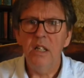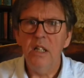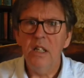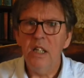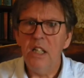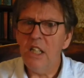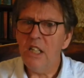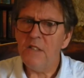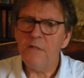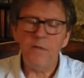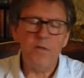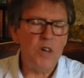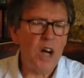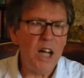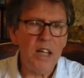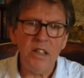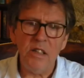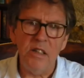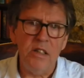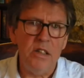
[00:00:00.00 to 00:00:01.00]
He's
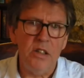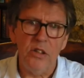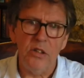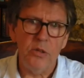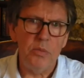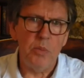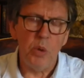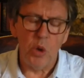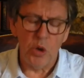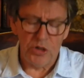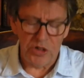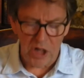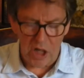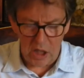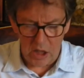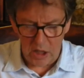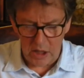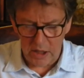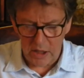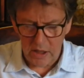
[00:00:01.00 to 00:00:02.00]
frightened, poor
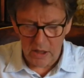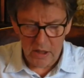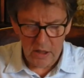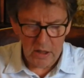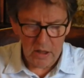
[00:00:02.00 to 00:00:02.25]
darling."